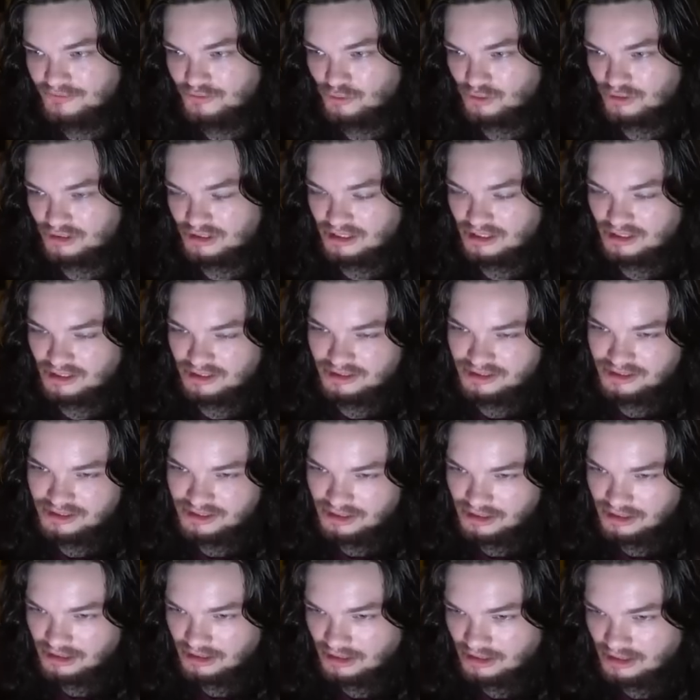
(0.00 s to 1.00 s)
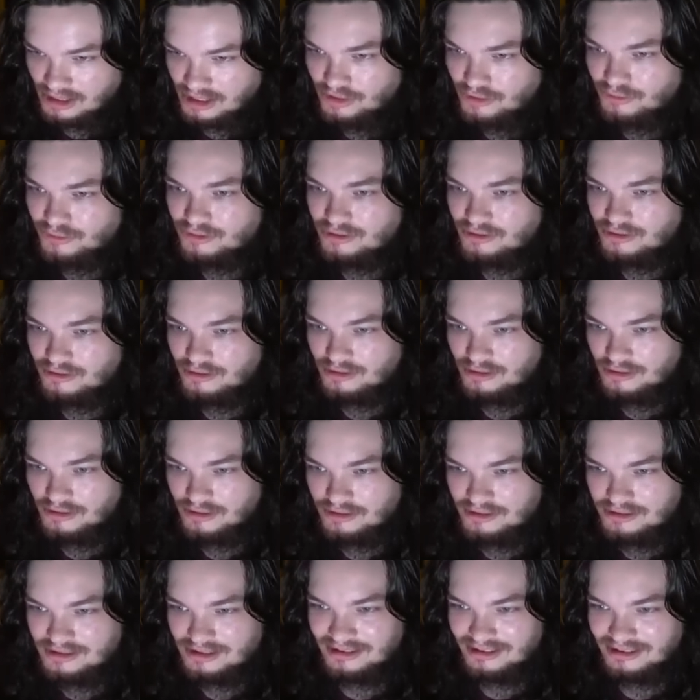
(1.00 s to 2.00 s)
you're king of the sea. I know
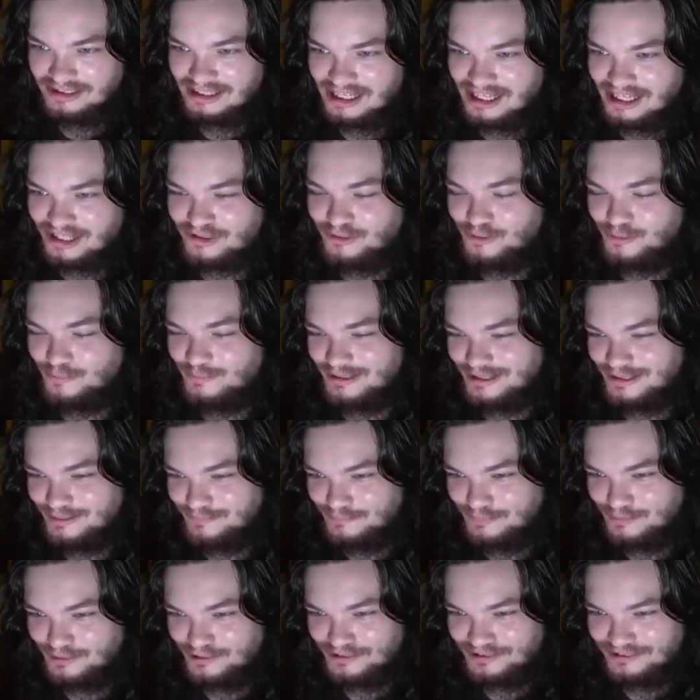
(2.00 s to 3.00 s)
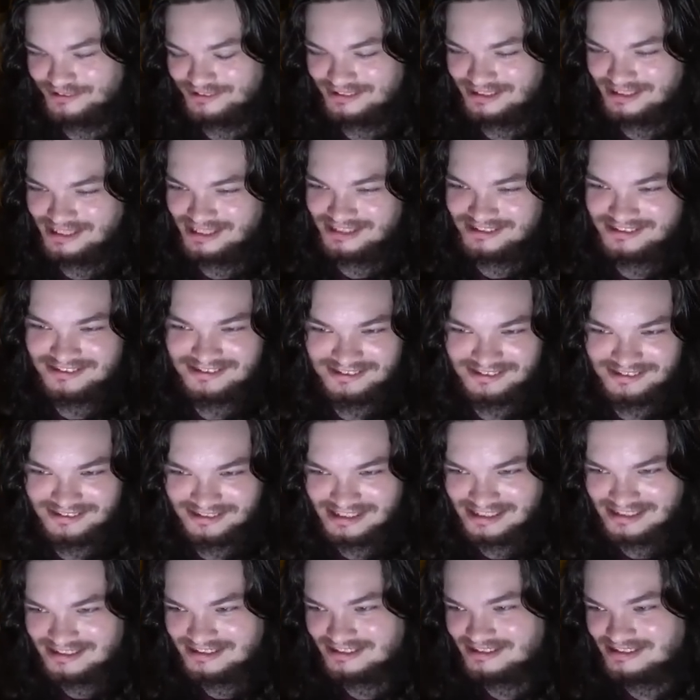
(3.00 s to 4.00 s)
Ellen Aquaman Burns. Yes,
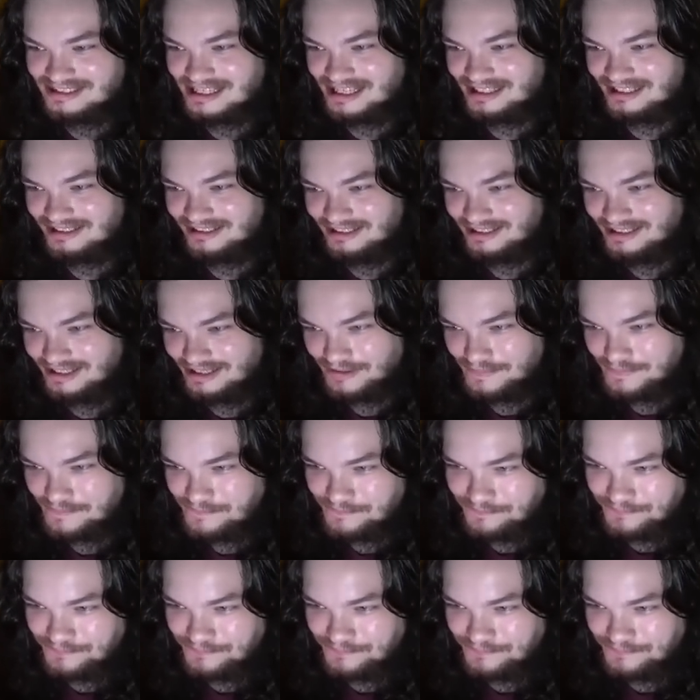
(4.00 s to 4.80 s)
that's exactly it.